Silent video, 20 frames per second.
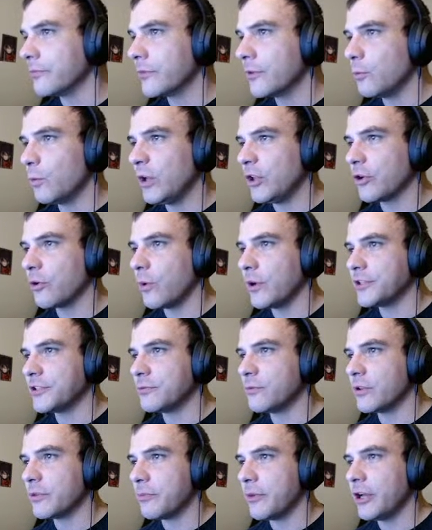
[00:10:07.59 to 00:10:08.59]
well
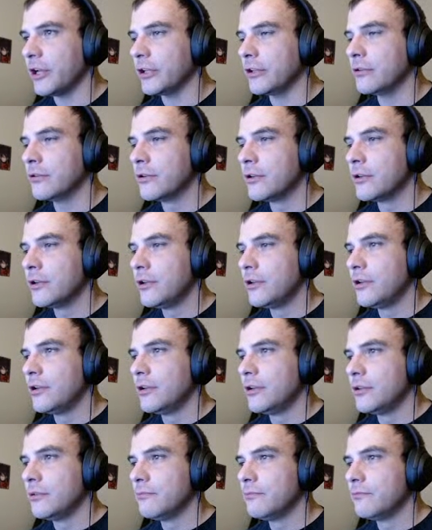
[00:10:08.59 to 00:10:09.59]
acquainted with my
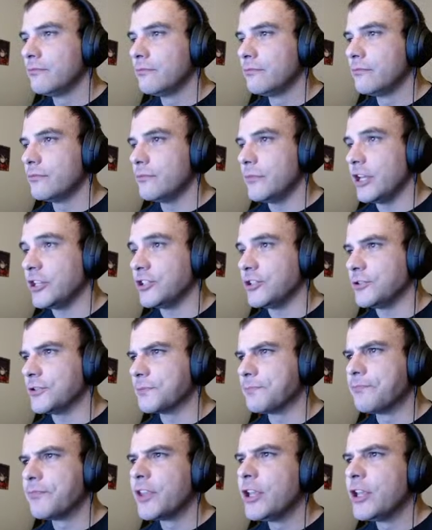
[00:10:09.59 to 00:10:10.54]
issues.